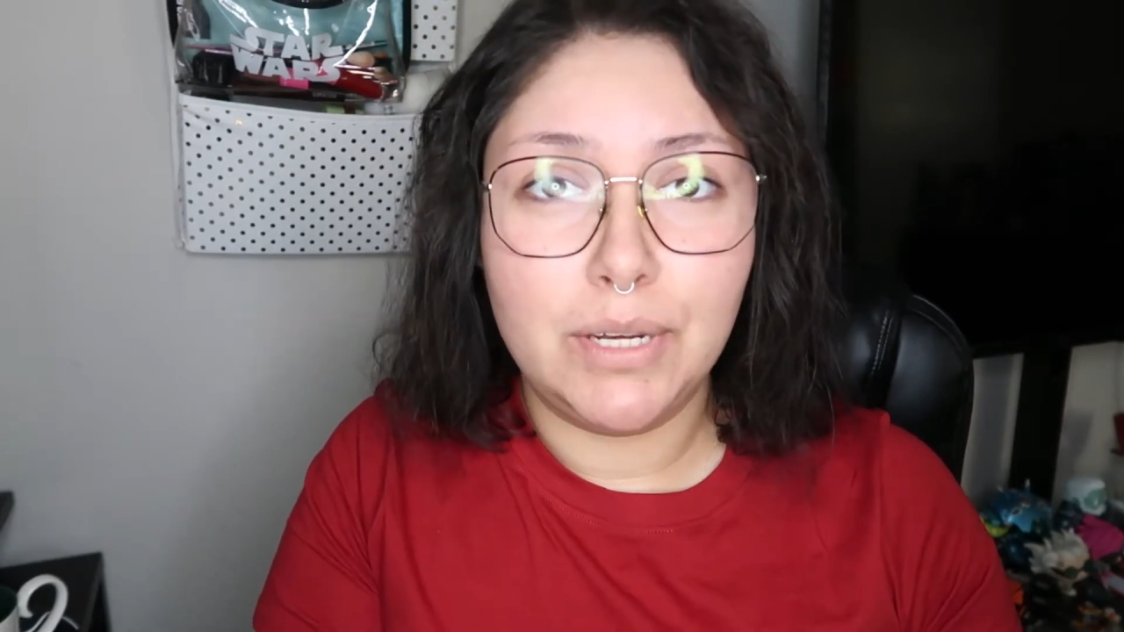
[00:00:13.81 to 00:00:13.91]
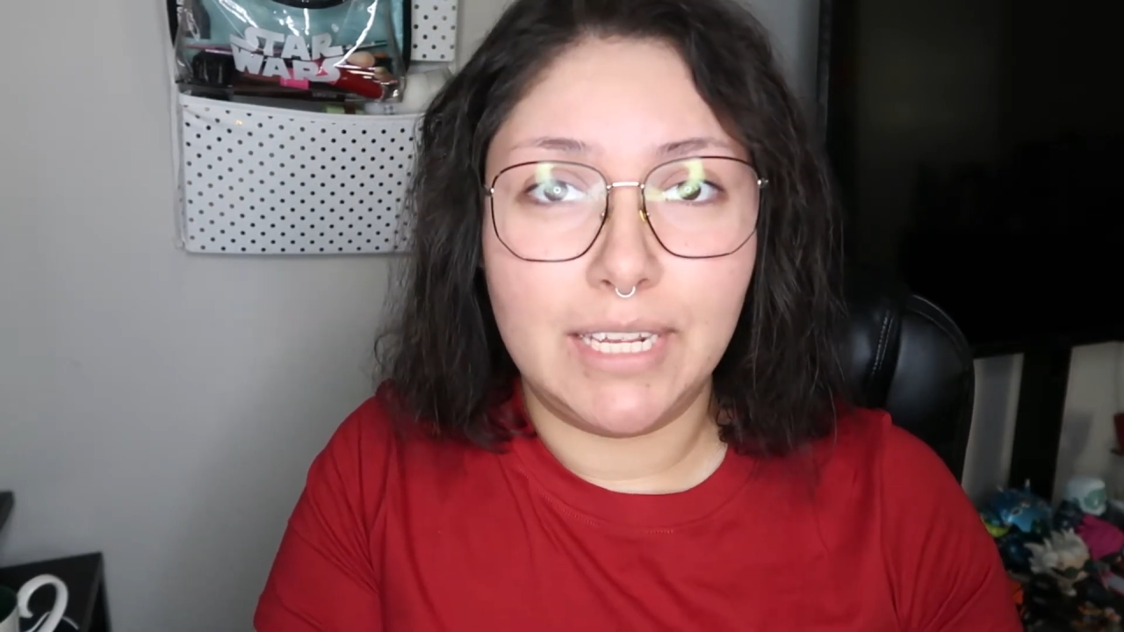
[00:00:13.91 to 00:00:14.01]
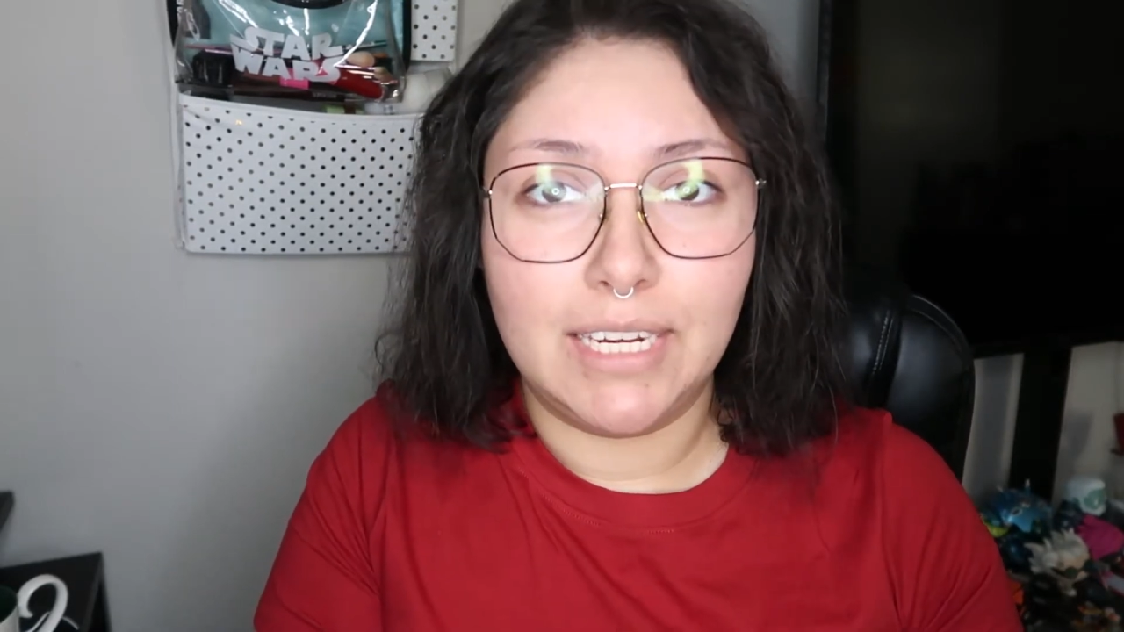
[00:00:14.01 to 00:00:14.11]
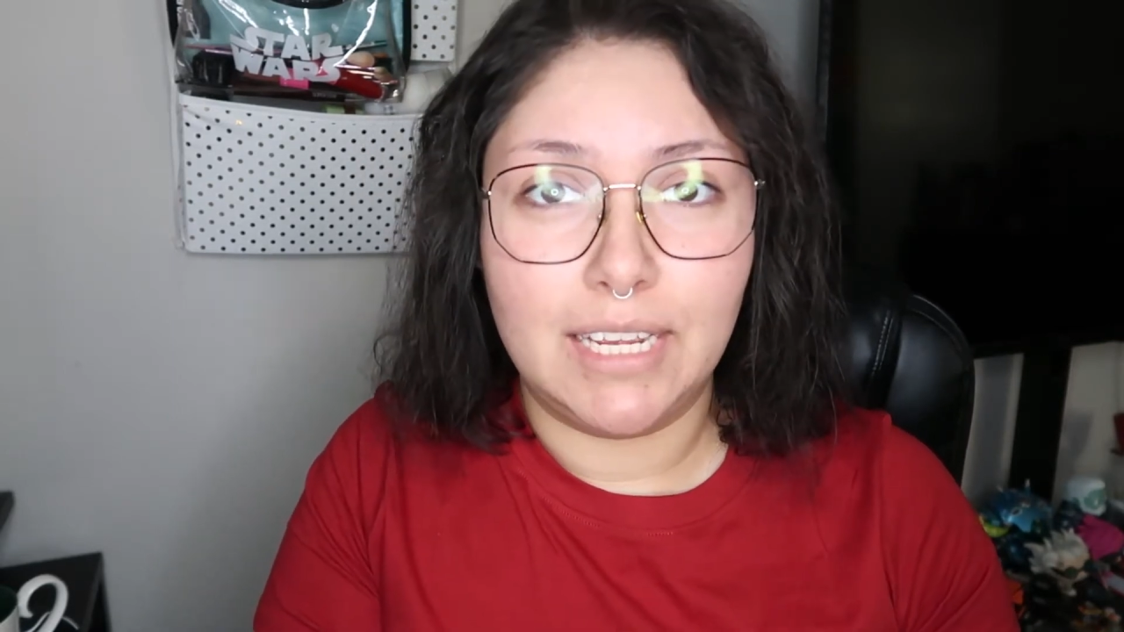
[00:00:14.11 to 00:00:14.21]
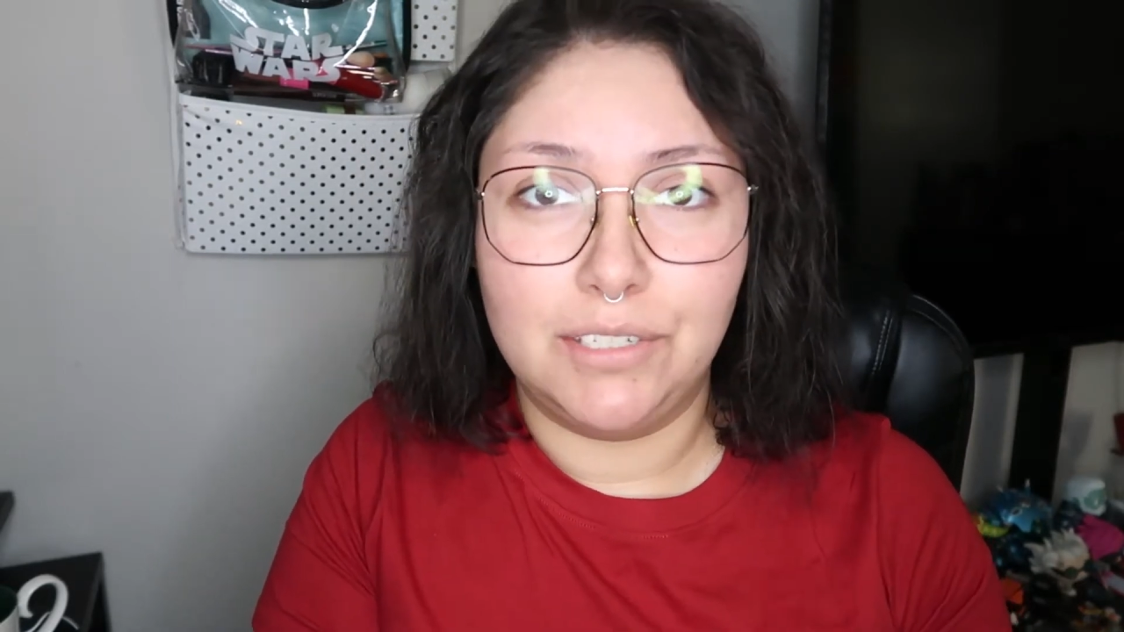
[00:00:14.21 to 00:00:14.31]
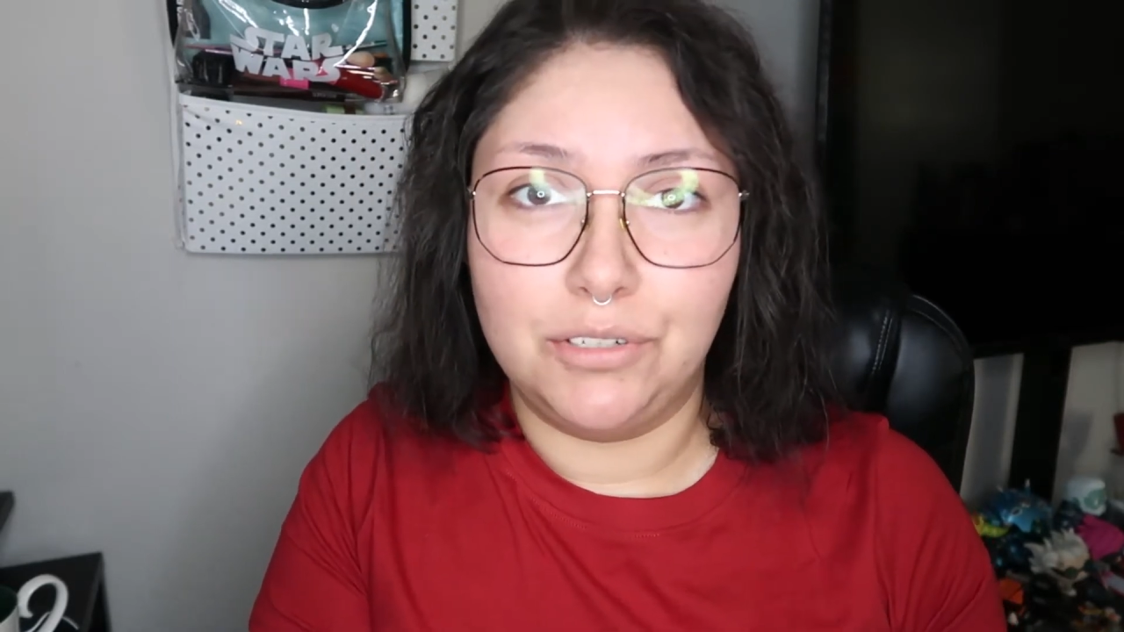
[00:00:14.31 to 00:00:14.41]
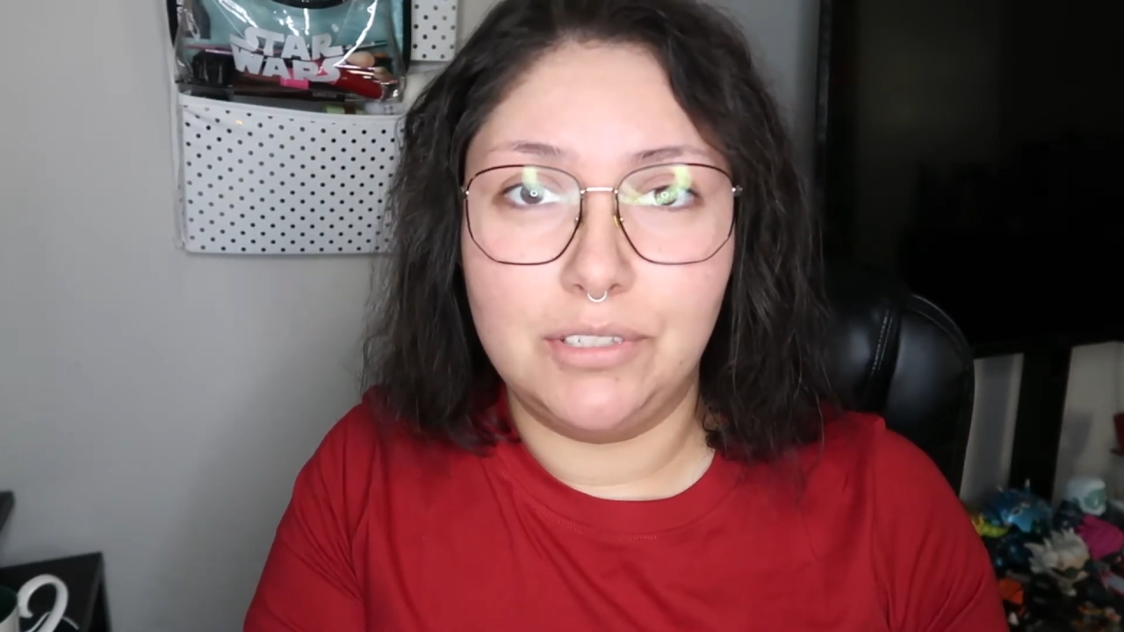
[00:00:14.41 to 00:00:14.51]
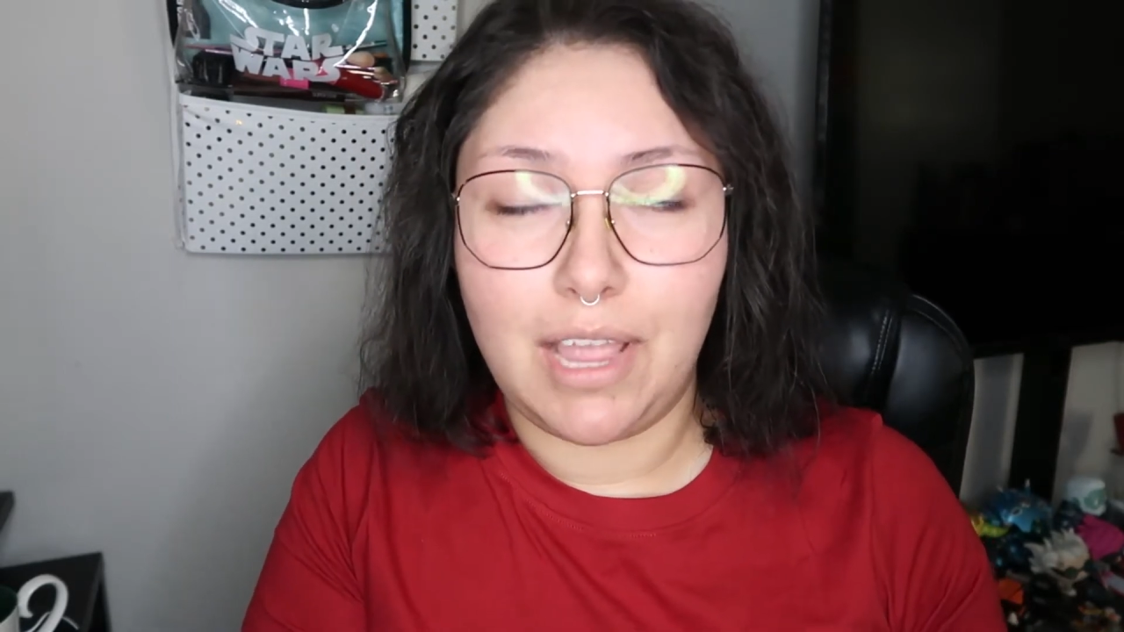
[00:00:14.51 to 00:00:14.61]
and I just